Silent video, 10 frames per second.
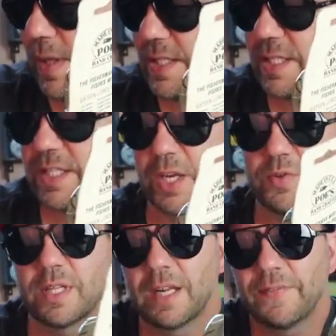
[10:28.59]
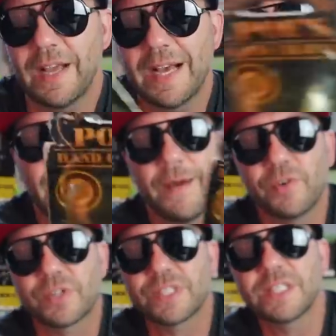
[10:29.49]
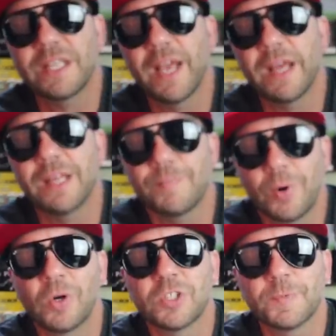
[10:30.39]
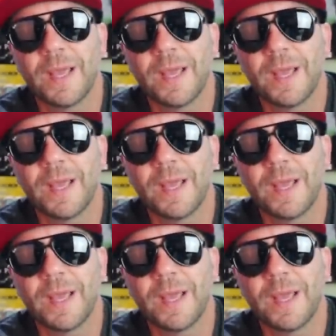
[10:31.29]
this is interesting. If you guys ever see any Pose